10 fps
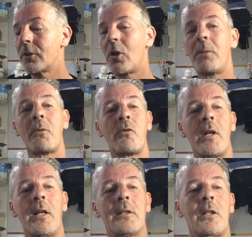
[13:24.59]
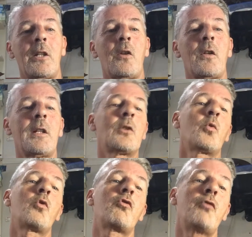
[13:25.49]
So I'm a realist. I know that it's
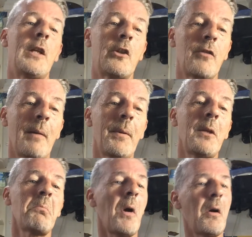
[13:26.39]
all really crappy.